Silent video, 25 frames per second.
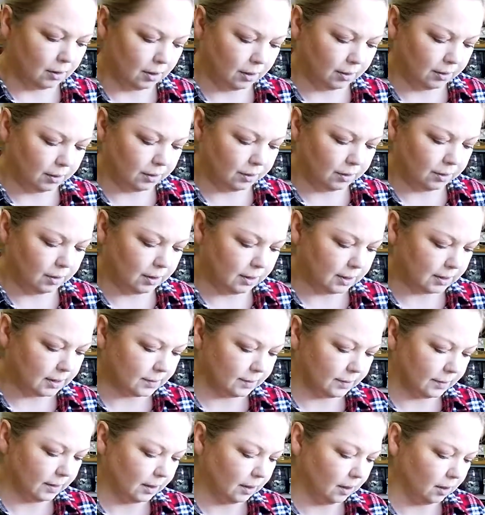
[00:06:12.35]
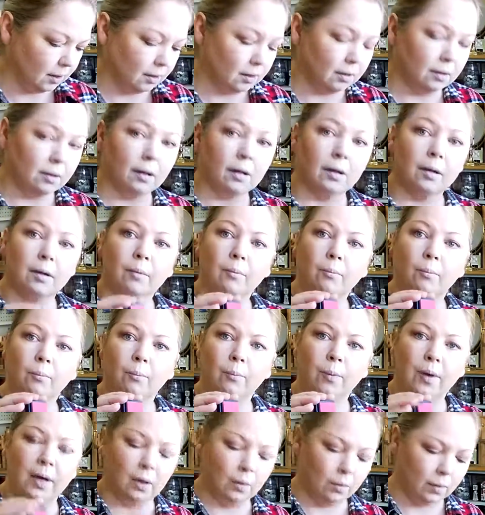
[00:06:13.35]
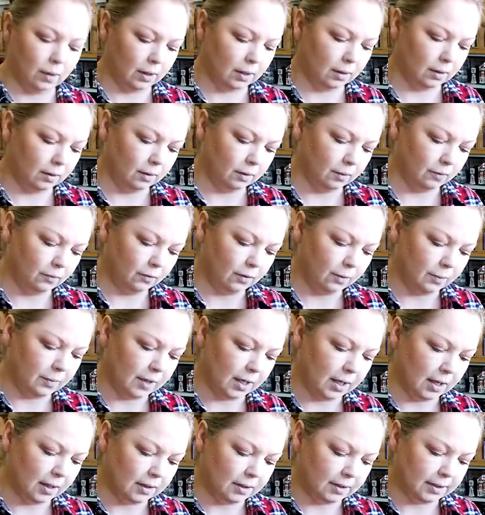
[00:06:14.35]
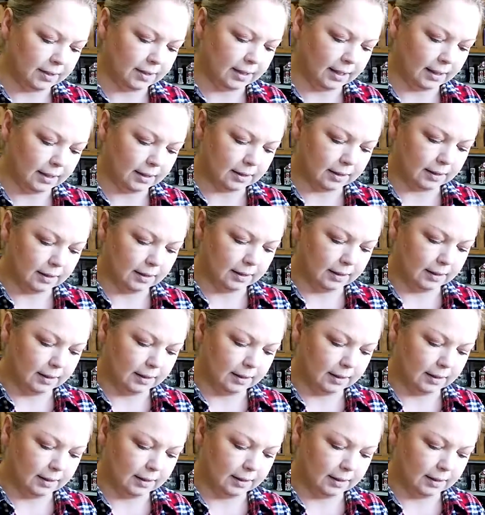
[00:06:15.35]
I'm going to do this one in a pink one from the other set.